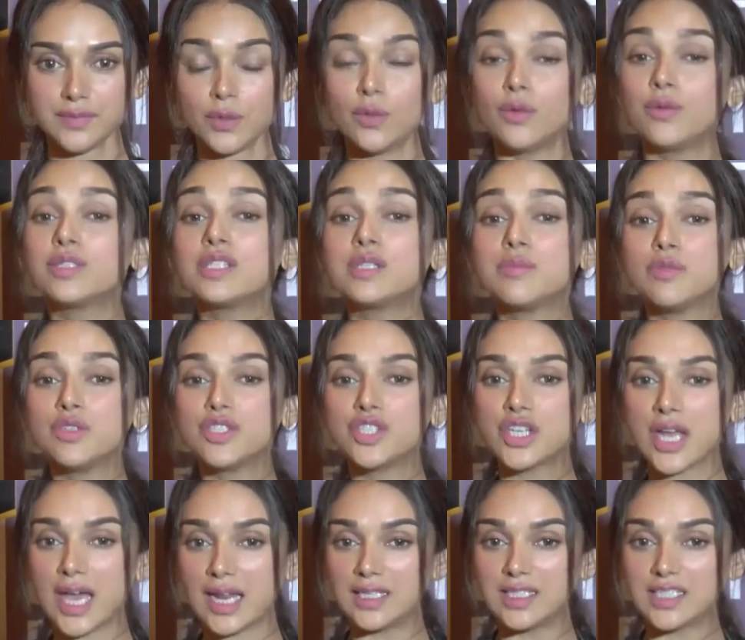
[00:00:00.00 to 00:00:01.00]
What was the
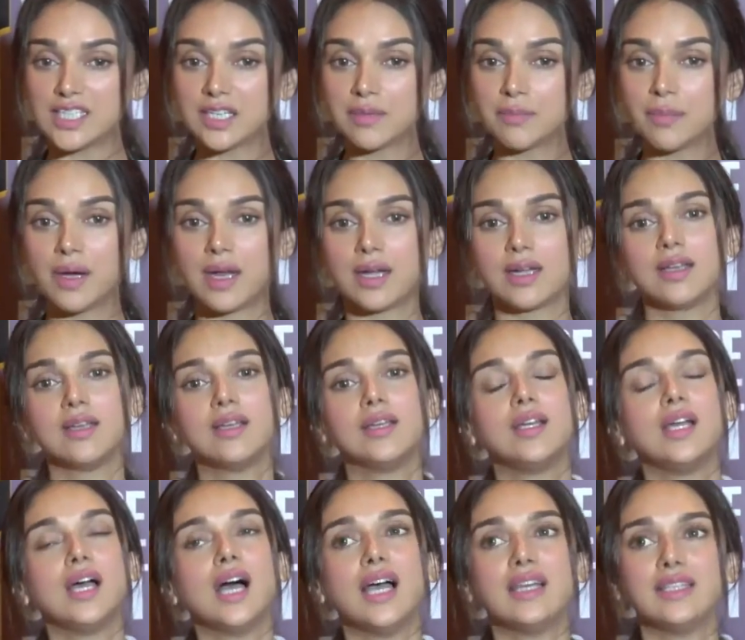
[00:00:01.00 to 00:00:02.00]
most challenging part?
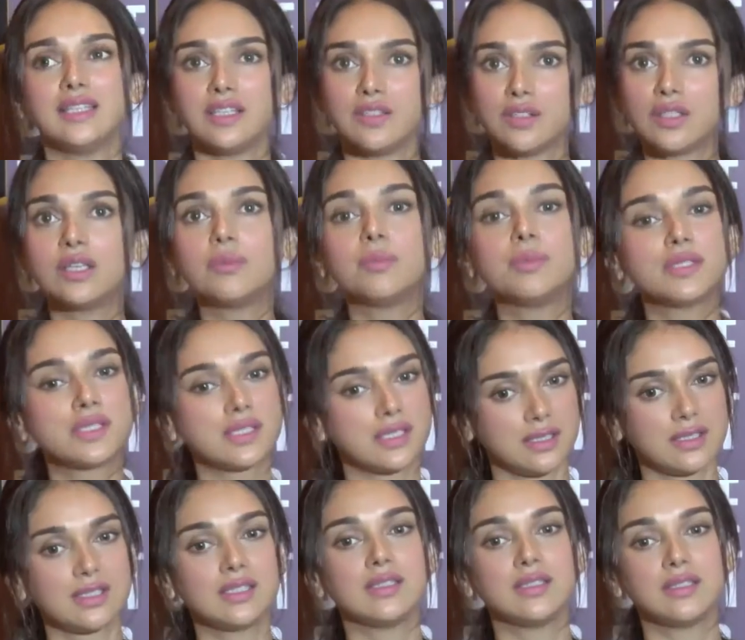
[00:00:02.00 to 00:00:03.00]
I think to keep a
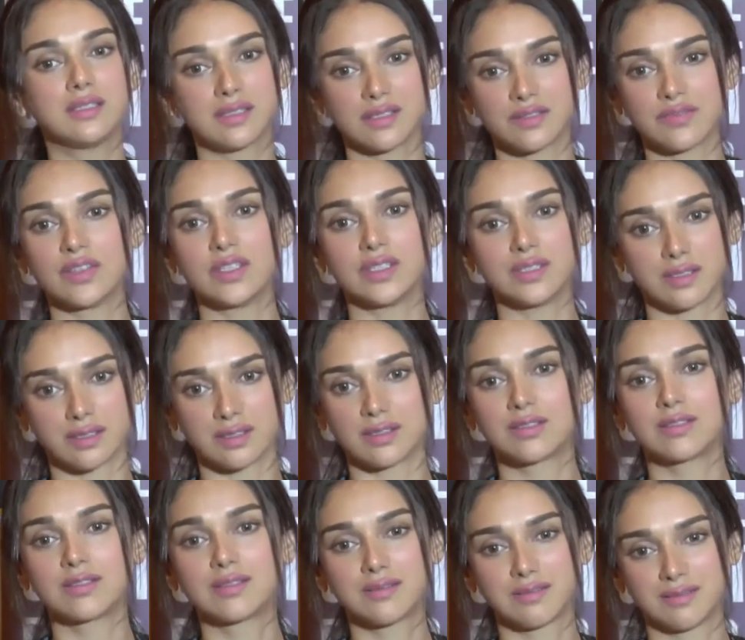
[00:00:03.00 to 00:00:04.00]
serious face.
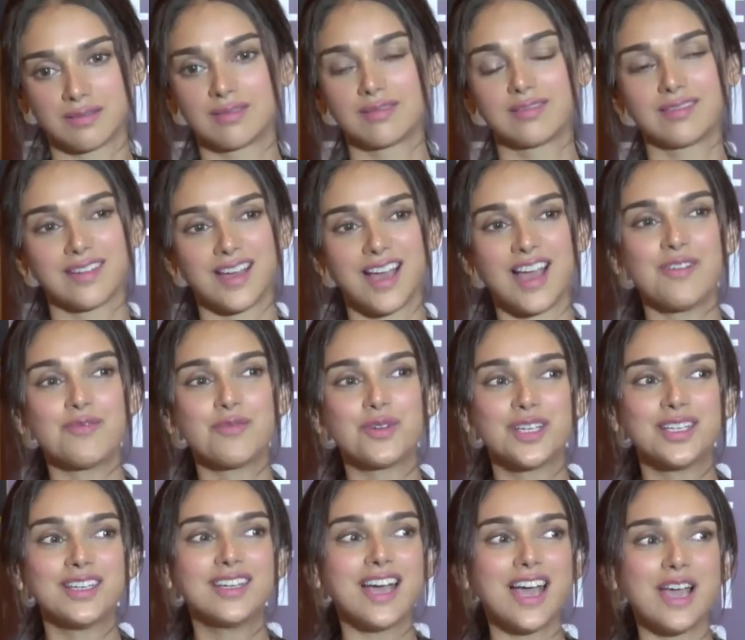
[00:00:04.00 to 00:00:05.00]
I'm
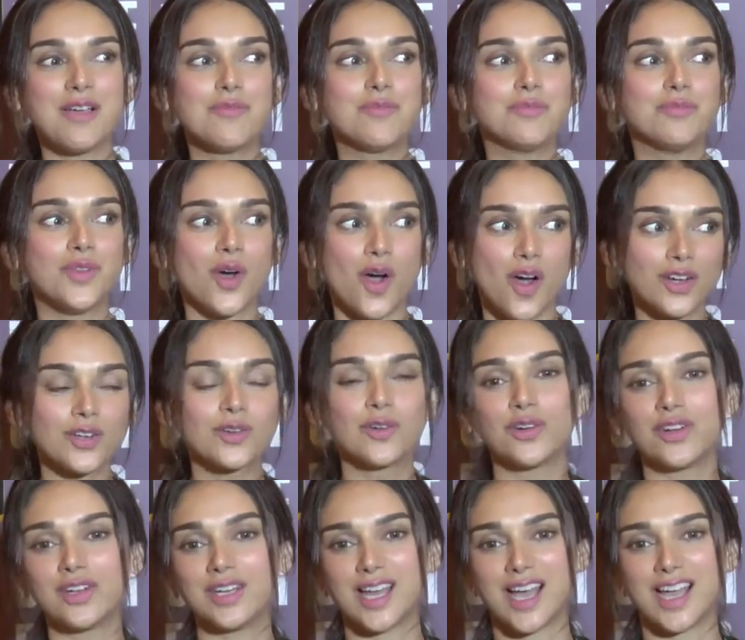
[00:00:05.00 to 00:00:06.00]
not
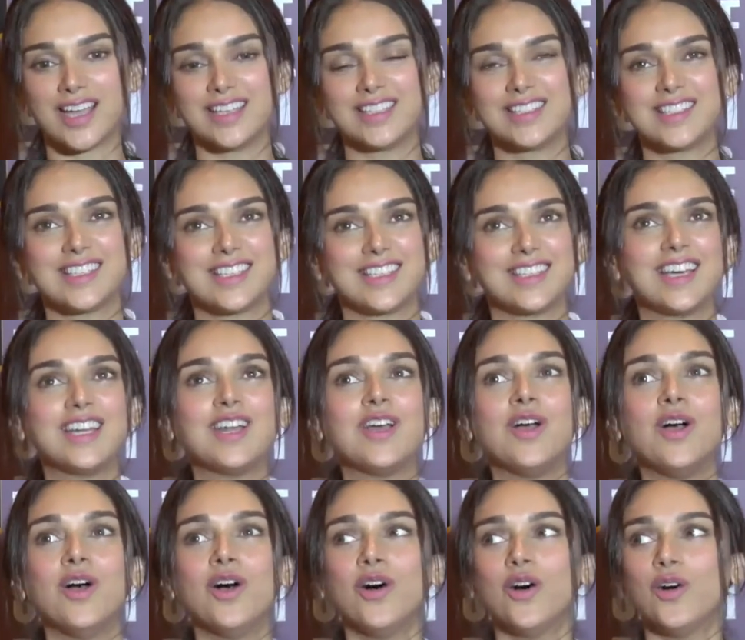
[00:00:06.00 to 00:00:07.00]
going to lie and say that,
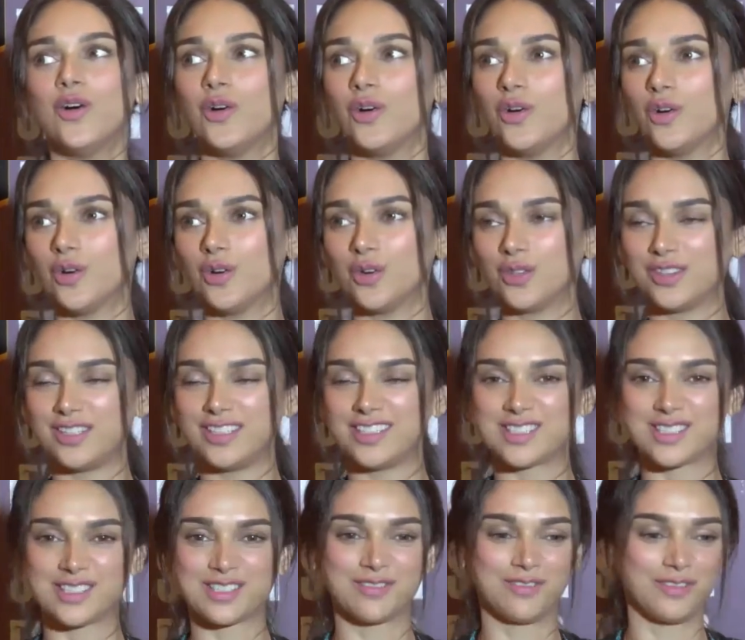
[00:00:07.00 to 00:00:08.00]
oh,
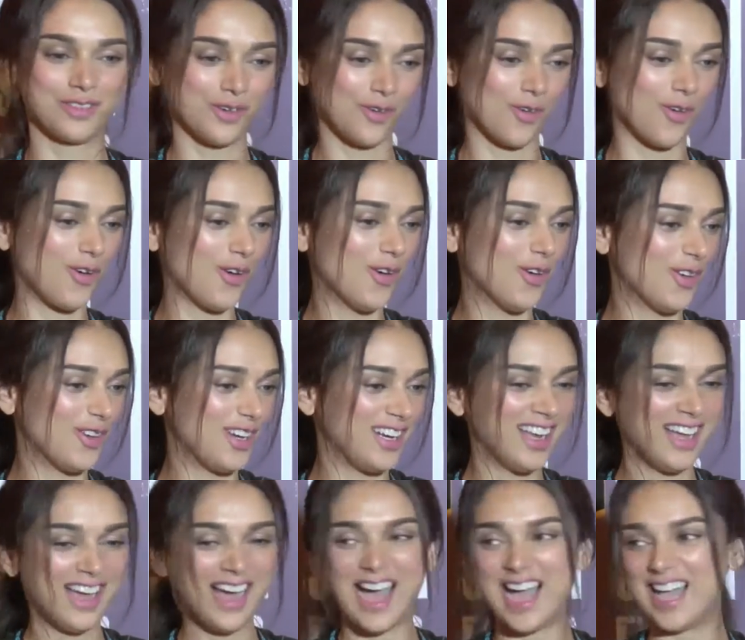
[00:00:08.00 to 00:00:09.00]
this role,
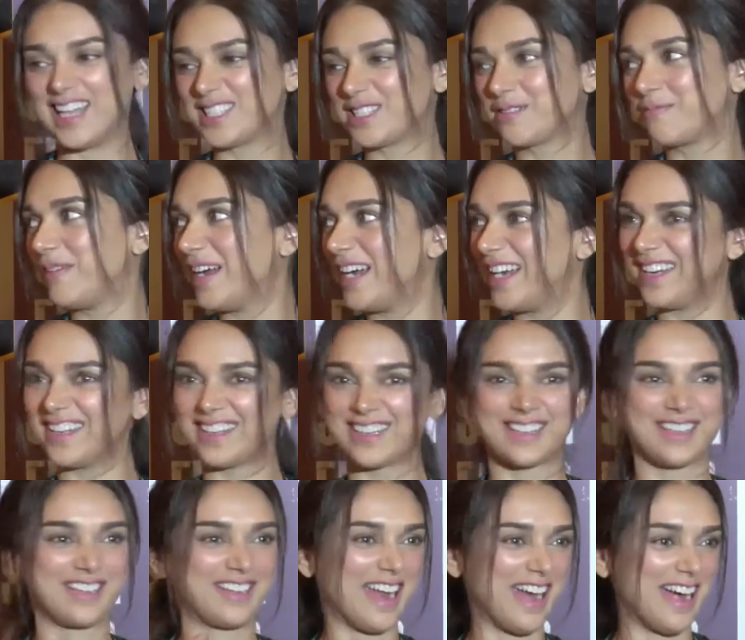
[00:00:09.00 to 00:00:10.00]
I
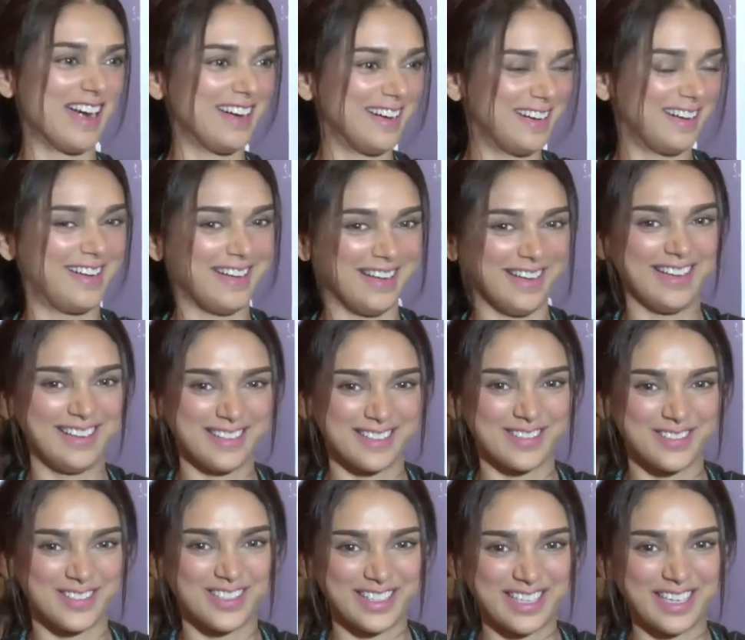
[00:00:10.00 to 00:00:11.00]
spent 10
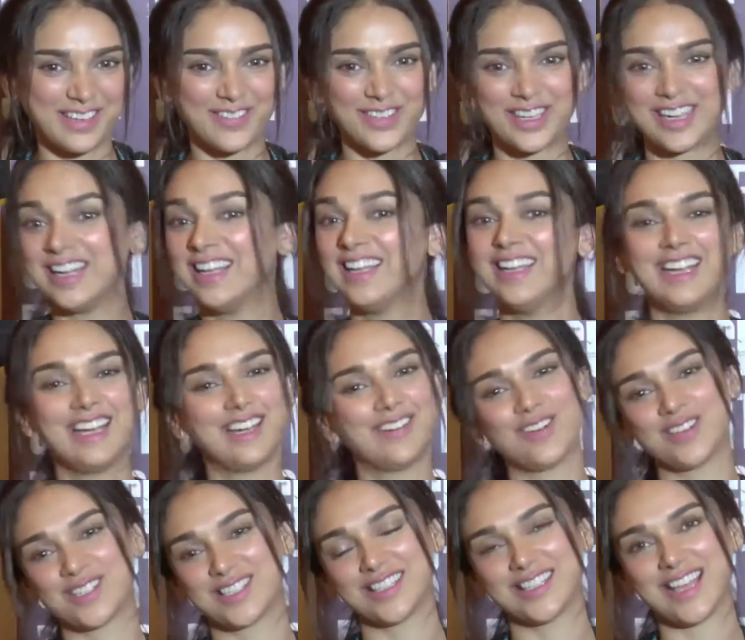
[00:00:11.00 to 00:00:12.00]
days working for it. It
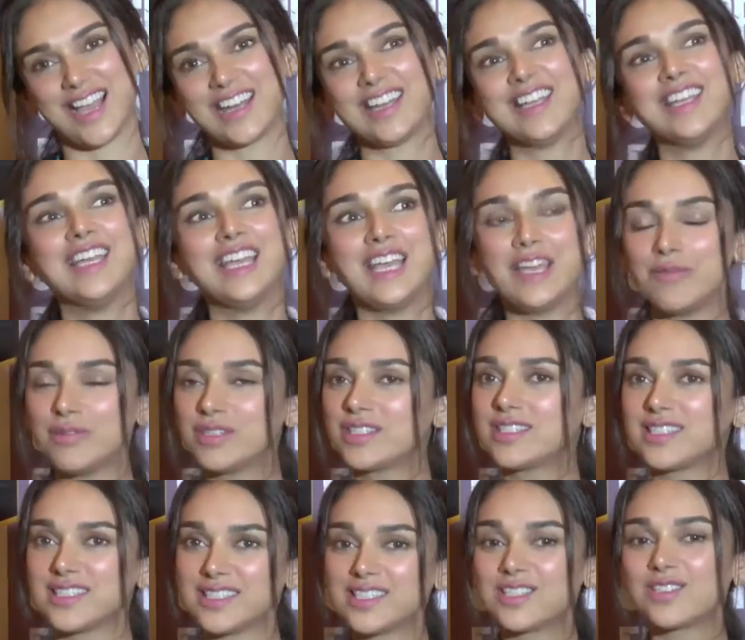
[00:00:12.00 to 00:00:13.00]
wasn't that. It
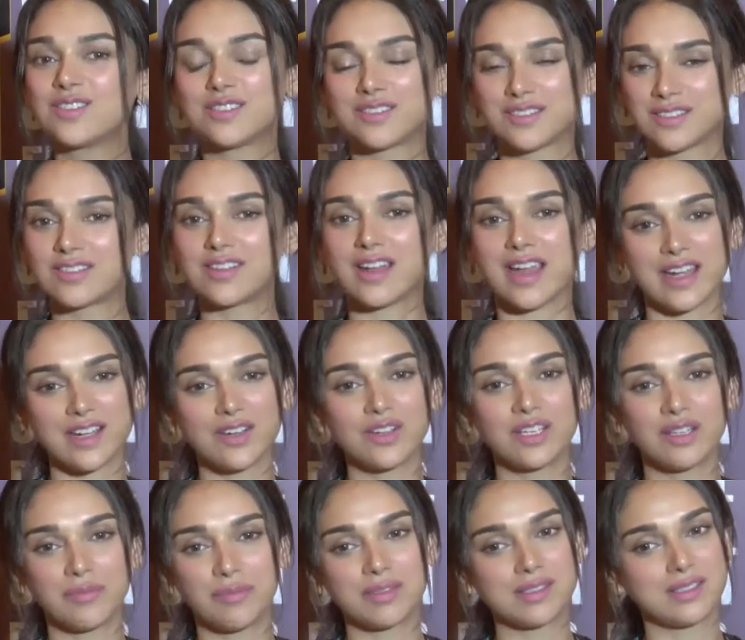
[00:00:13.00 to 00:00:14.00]
was just trying to
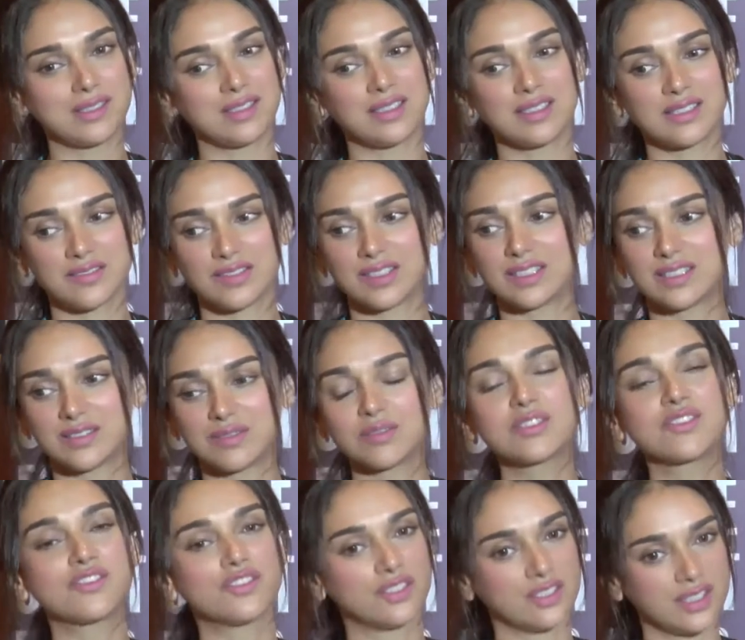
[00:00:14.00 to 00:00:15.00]
keep a serious face. It
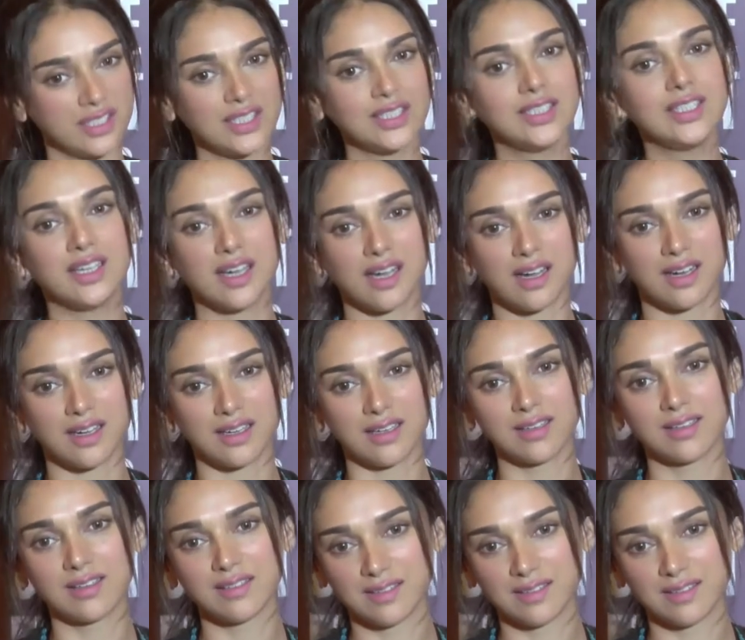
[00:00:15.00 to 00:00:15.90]
was really hard.